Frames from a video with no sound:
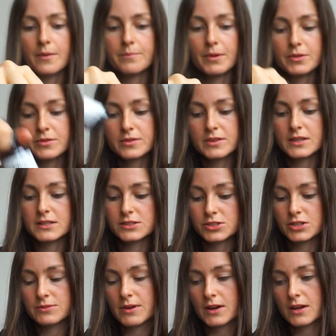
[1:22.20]
Both of these
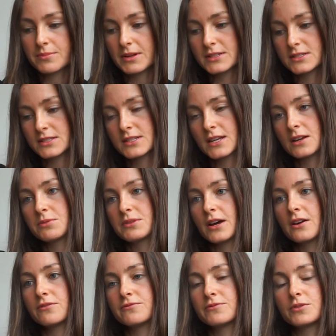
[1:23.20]
she recommends to take
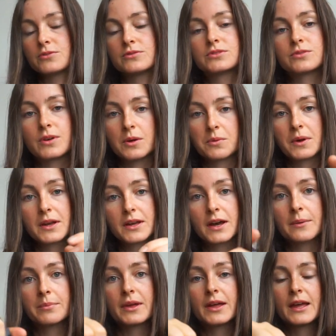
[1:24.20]
without food. So I wake
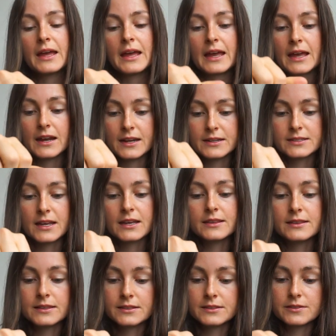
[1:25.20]
up and I
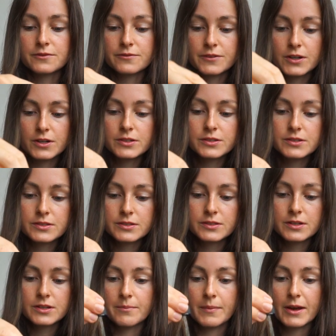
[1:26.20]
take these first.
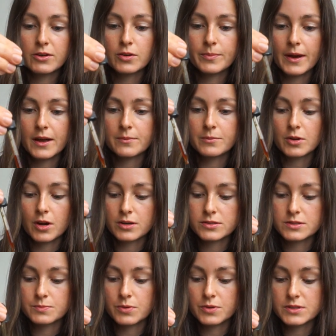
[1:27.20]
Microbiome Guard
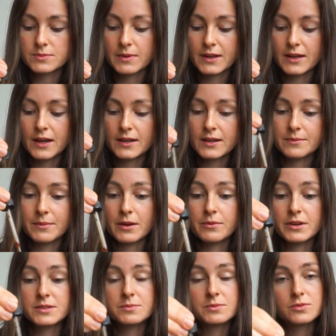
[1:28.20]
supports my gut and my
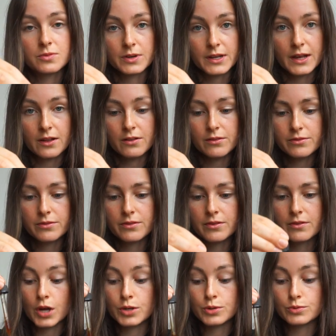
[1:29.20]
respiratory health.
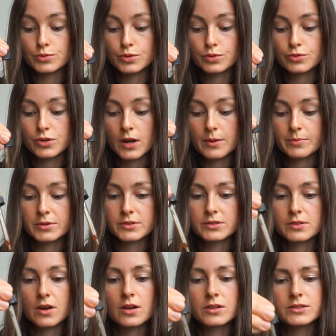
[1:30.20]
I do 2
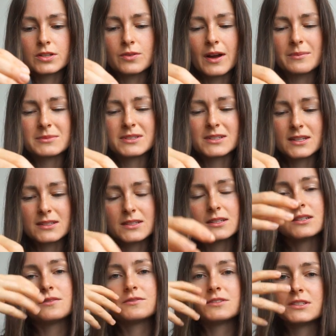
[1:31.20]
droppers. Also, I'm
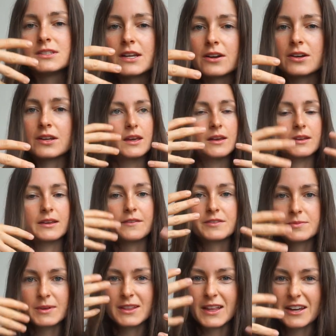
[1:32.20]
sensitive to dairy. It
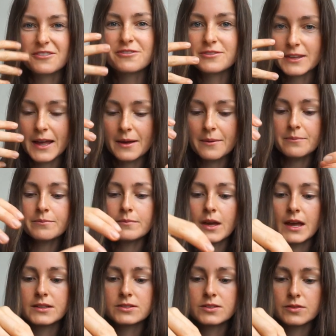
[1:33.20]
gives me like phlegm,
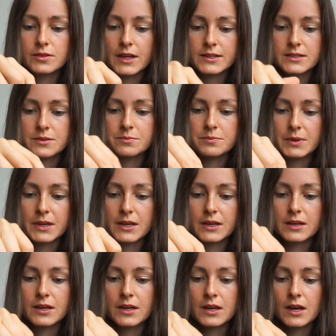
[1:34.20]
and so that's a
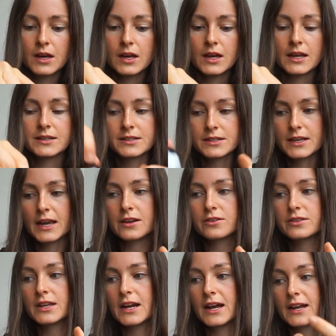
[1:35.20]
big
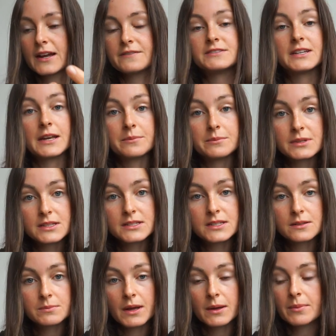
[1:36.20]
indicator that I have
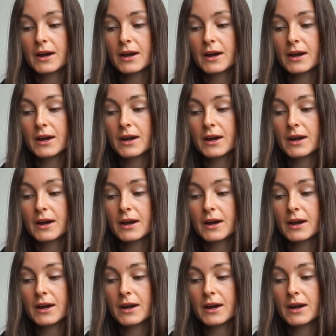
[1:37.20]
dampness in my